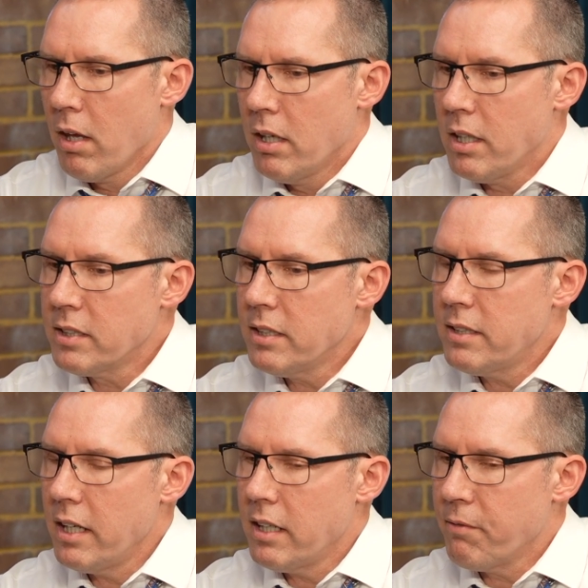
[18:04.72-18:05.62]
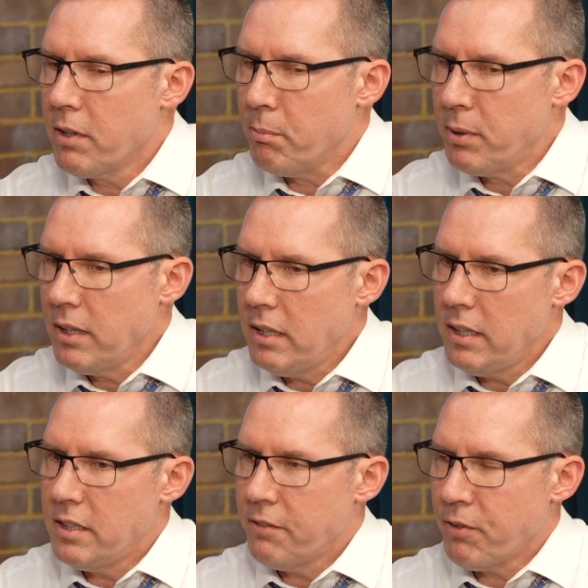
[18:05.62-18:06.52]
doesn't it take a
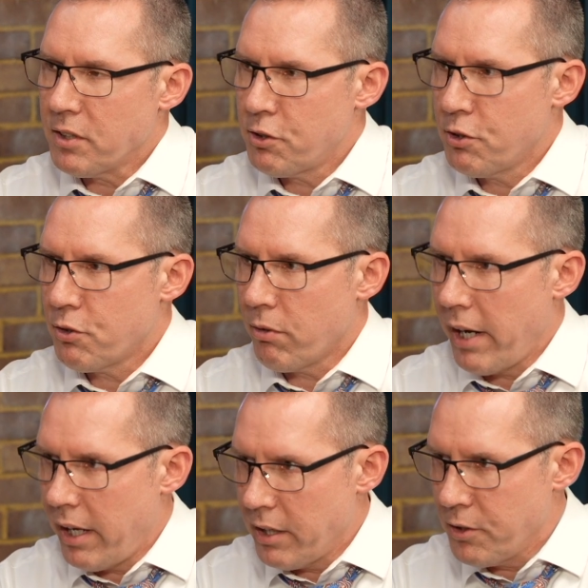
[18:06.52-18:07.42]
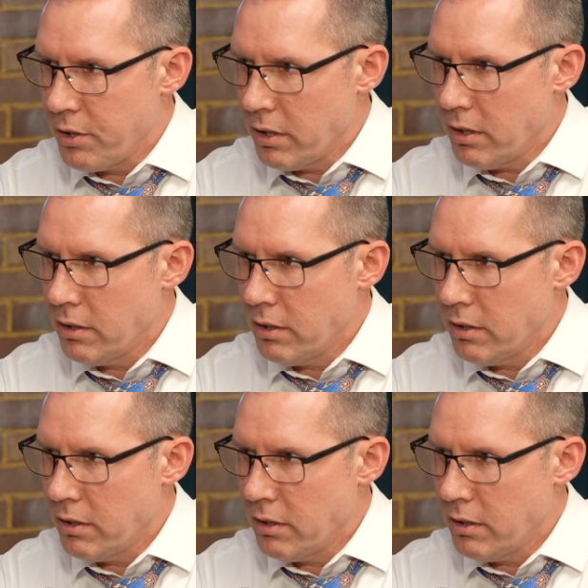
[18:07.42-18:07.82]
completely different strategy?